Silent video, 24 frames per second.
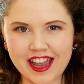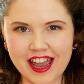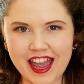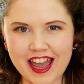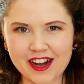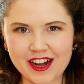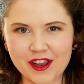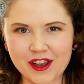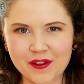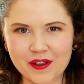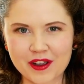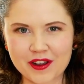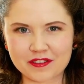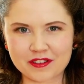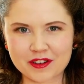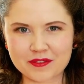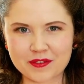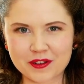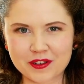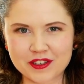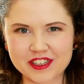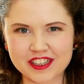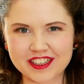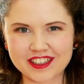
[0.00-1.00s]
Hello,
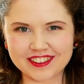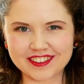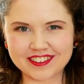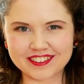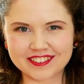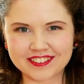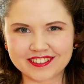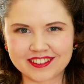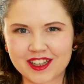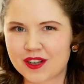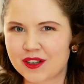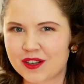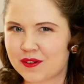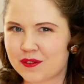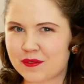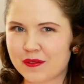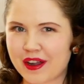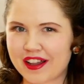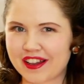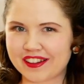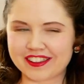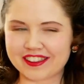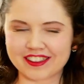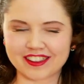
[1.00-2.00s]
everybody.
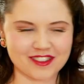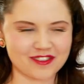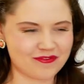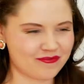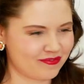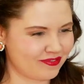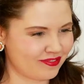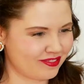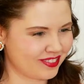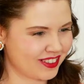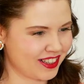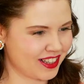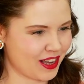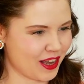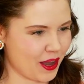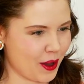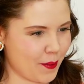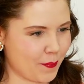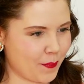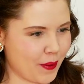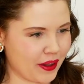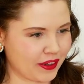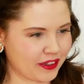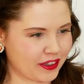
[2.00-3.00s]
Welcome.
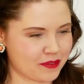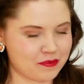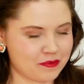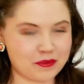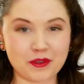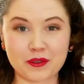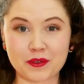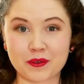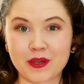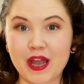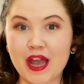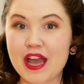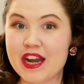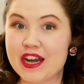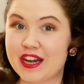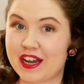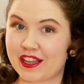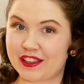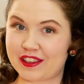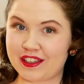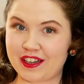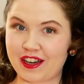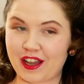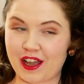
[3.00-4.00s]
Welcome to
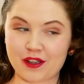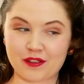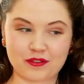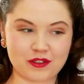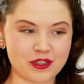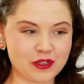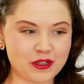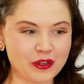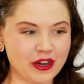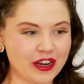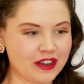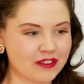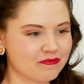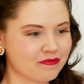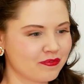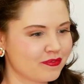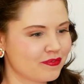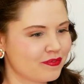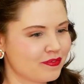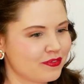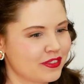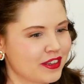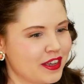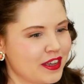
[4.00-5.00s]
another live stream.
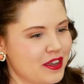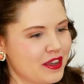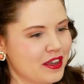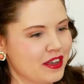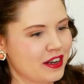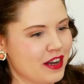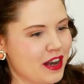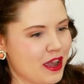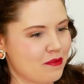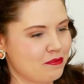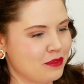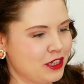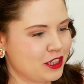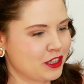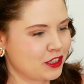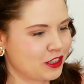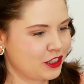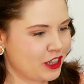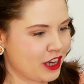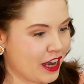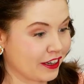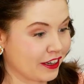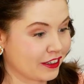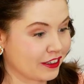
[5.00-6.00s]
Let me just
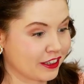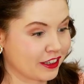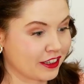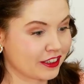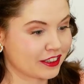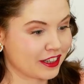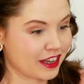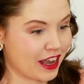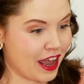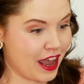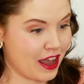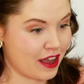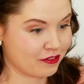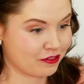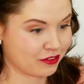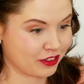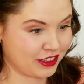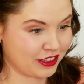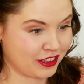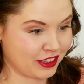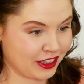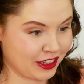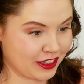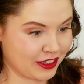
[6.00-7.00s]
check that
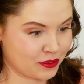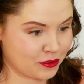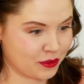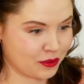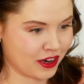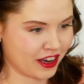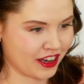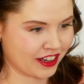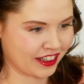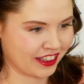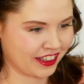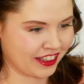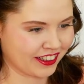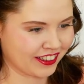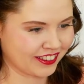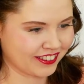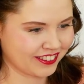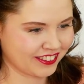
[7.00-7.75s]
everything is working.